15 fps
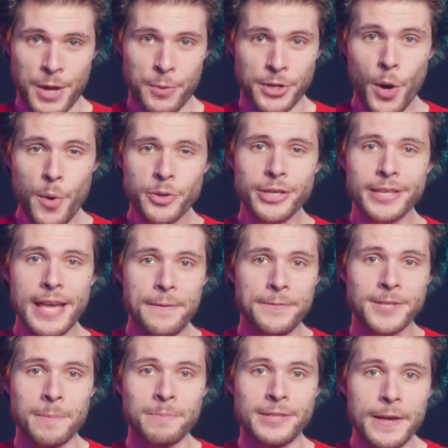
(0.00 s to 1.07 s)
We're going to give
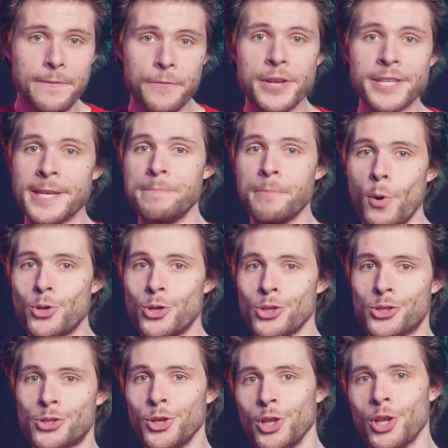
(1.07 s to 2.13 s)
some different
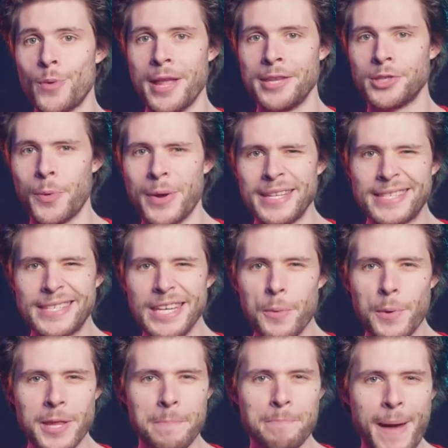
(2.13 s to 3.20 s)
emotions to Lorenzo and see
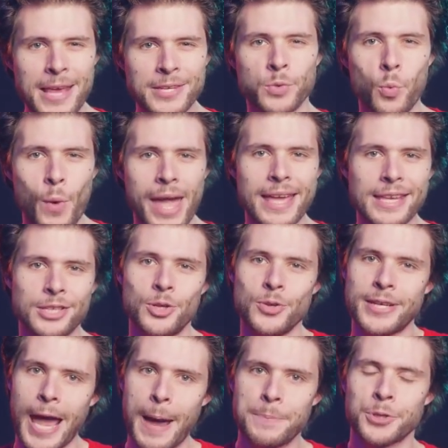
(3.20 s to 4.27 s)
what the best way is to
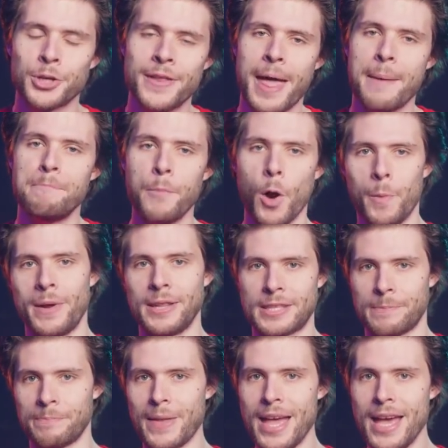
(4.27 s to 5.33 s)
capture that moment.